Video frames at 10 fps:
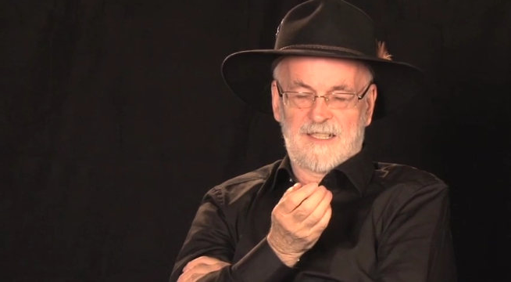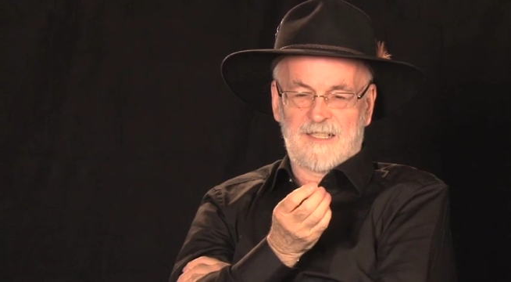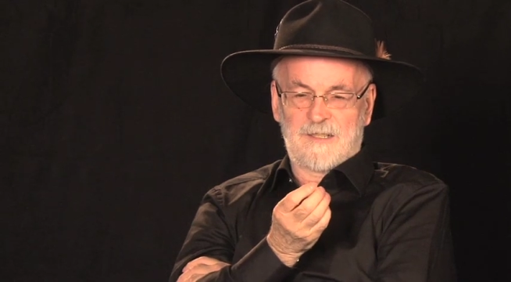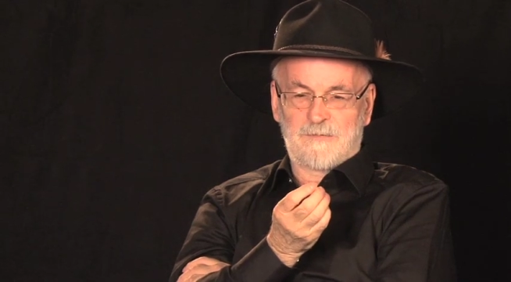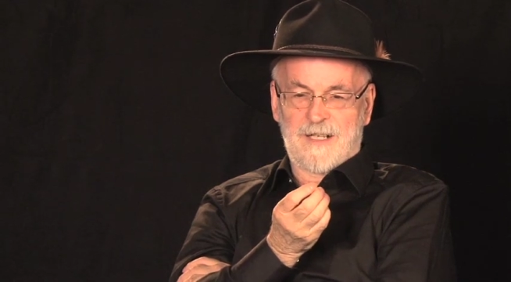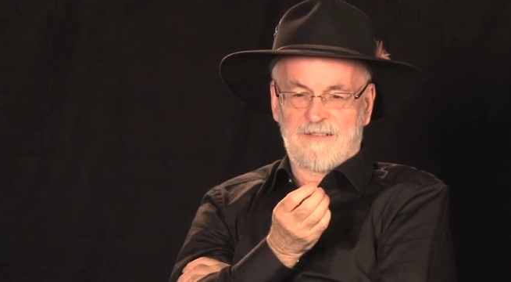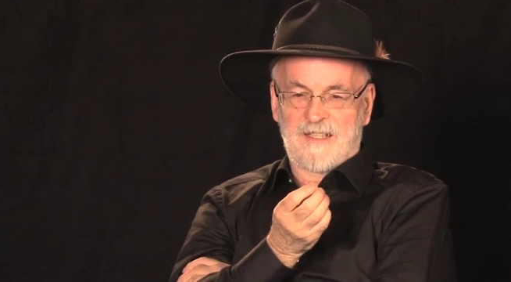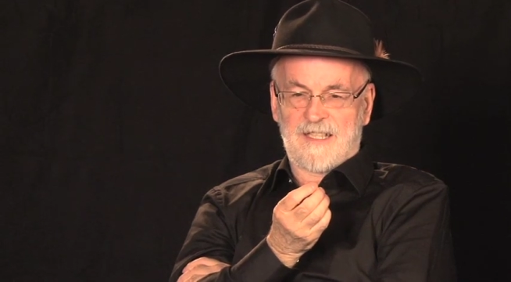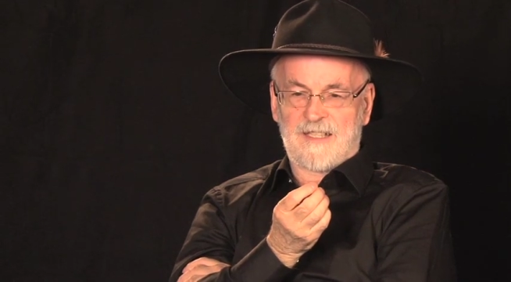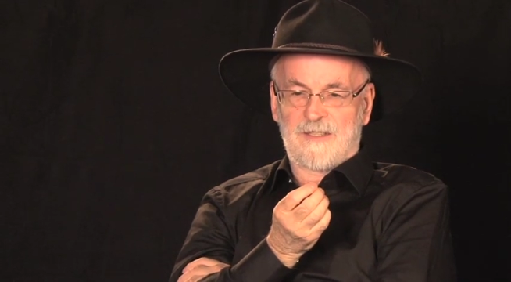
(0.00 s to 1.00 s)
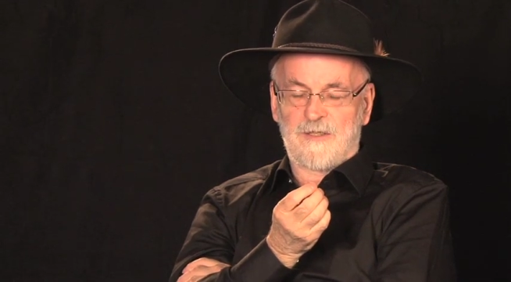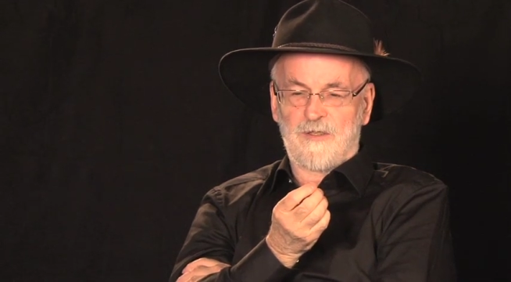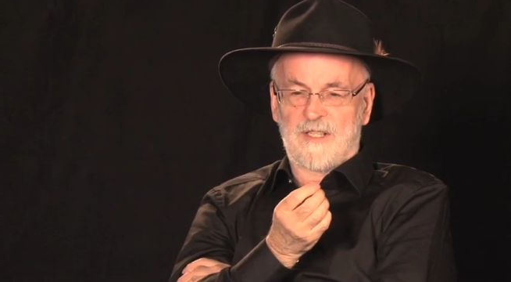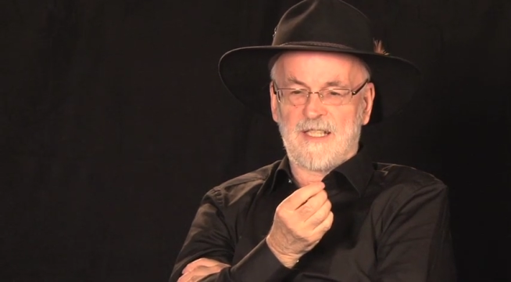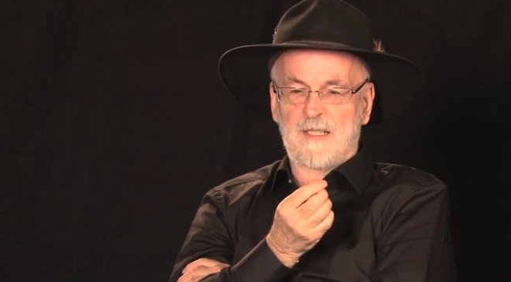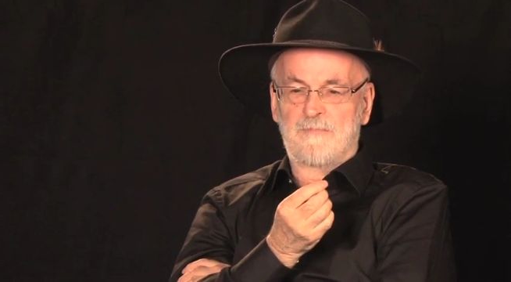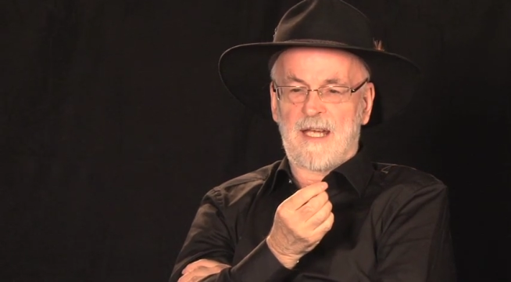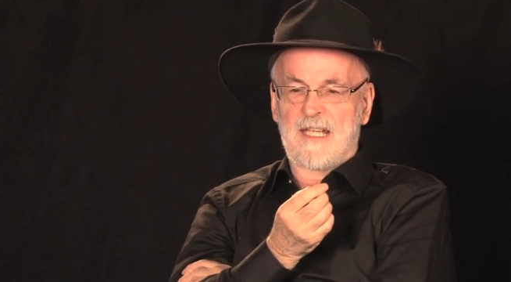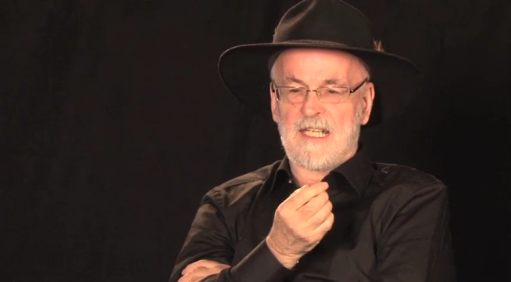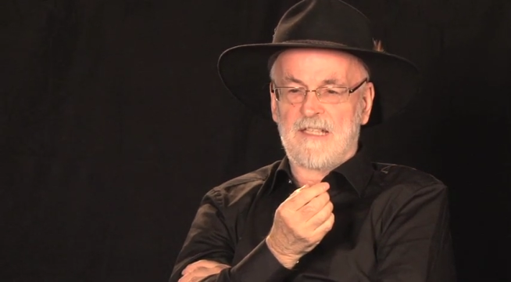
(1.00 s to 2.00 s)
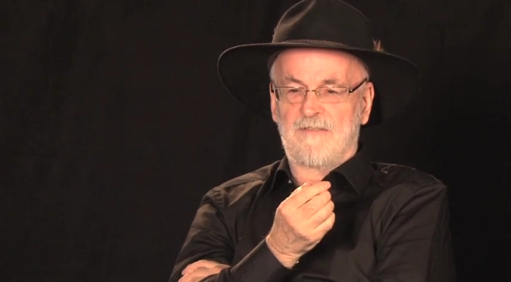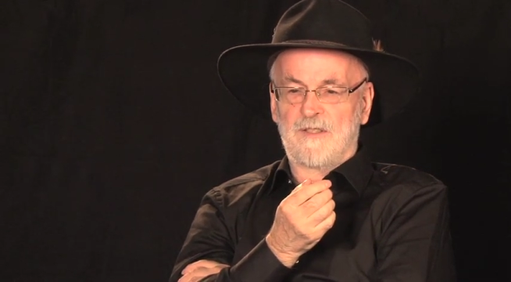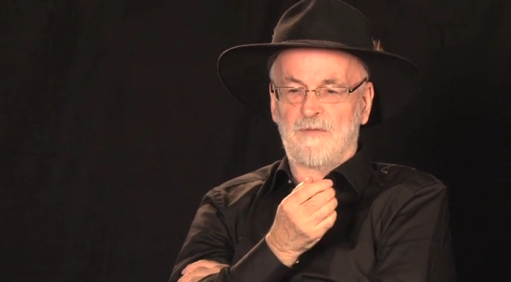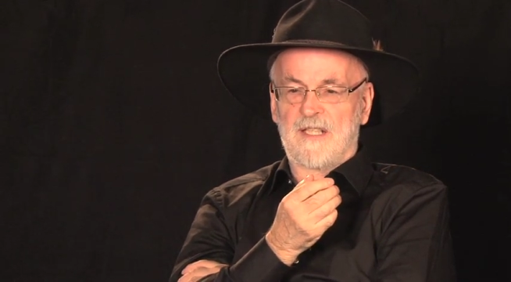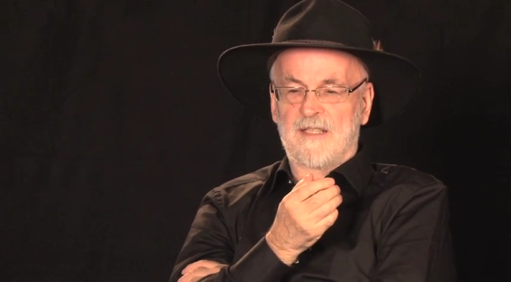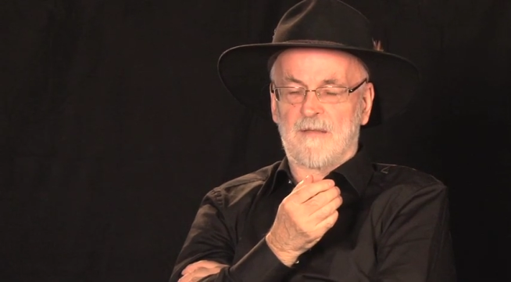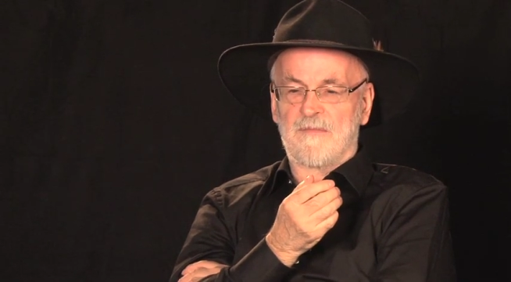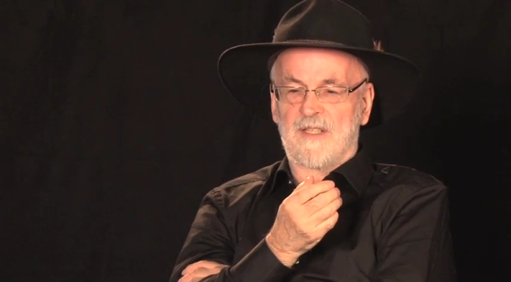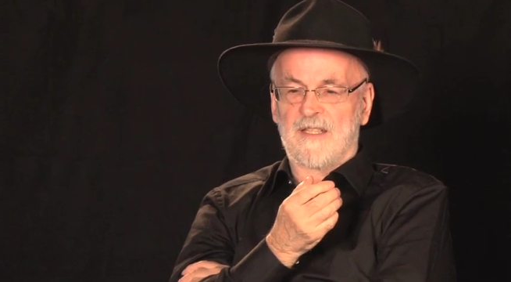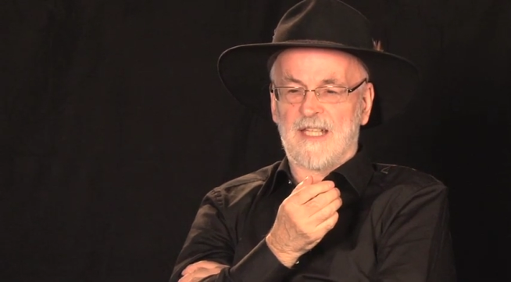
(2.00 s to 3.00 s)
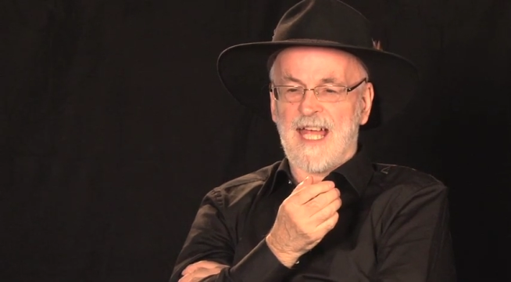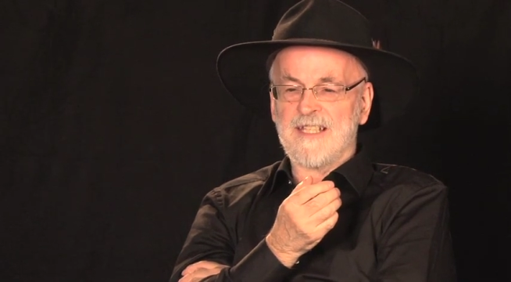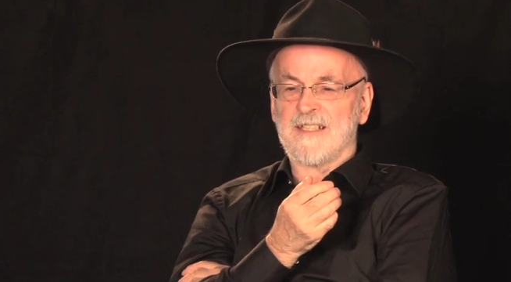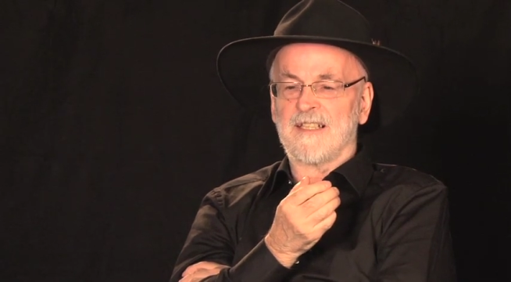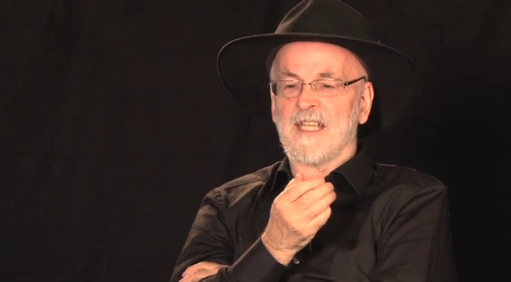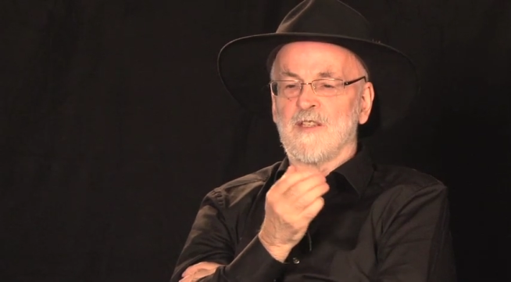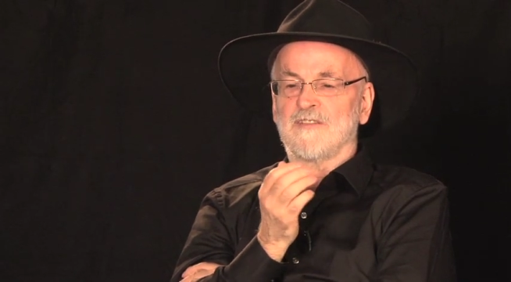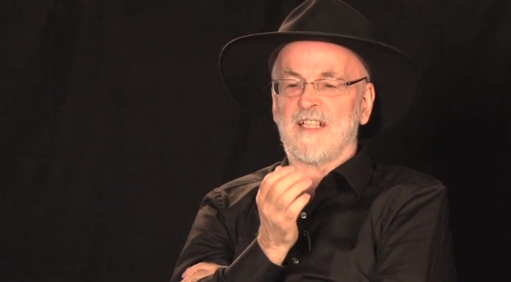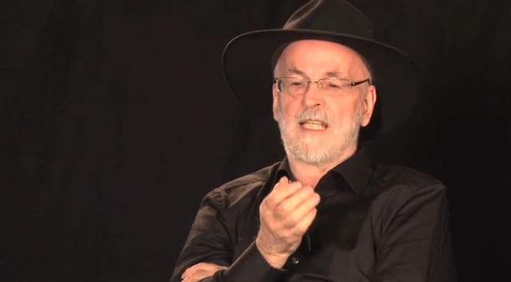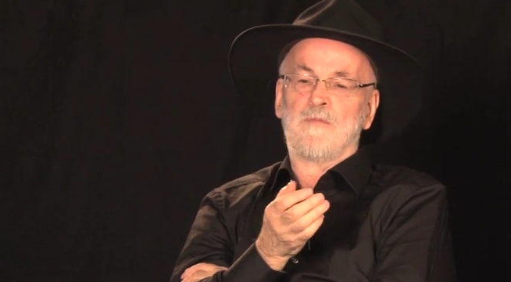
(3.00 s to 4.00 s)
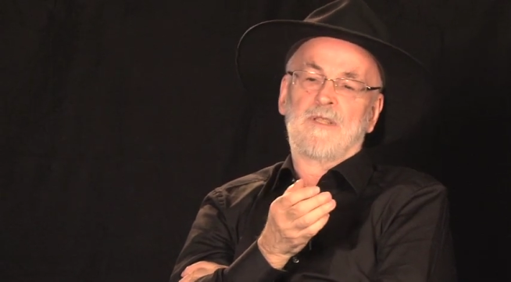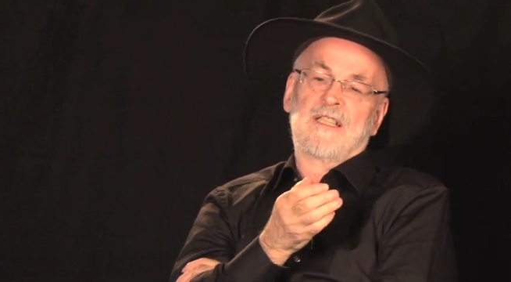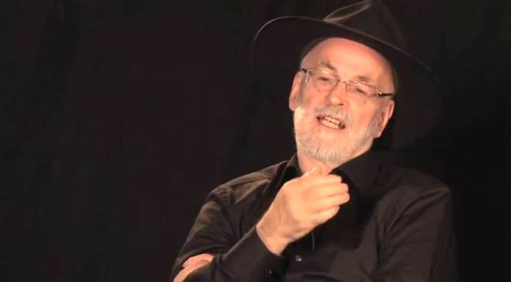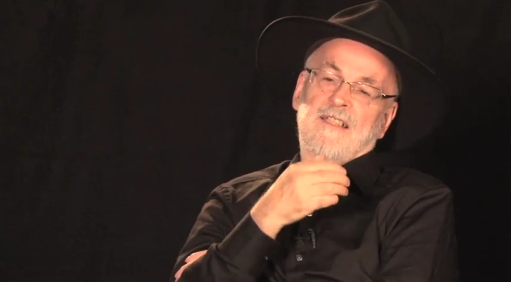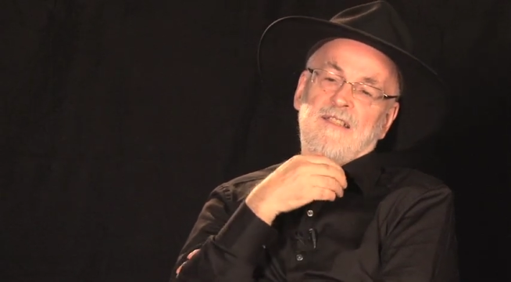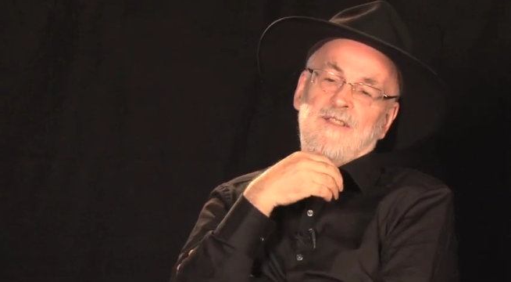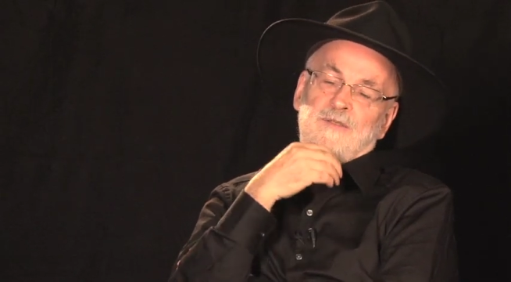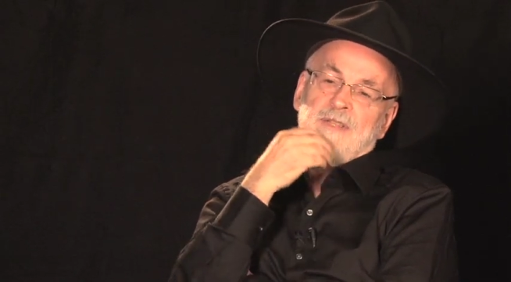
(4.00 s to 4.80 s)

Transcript: worrying that you're getting paid for doing something that actually you really would like to do